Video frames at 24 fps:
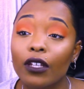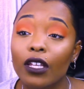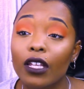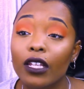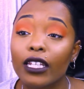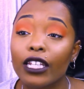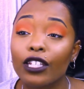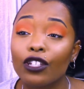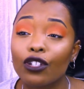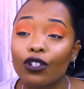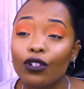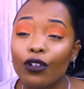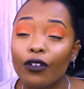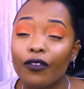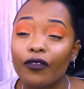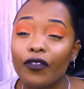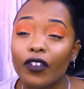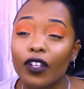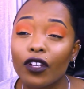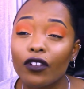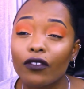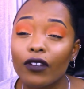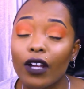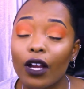then you've got to
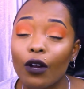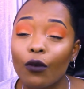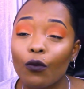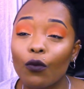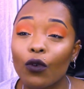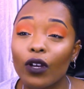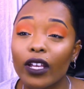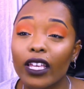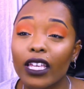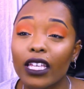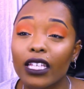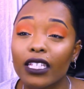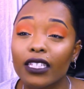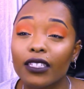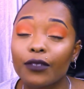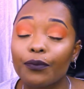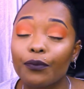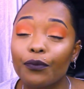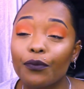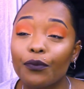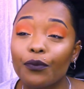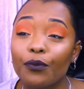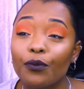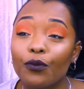figure out
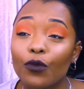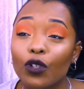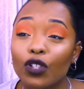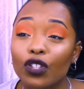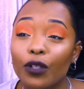what's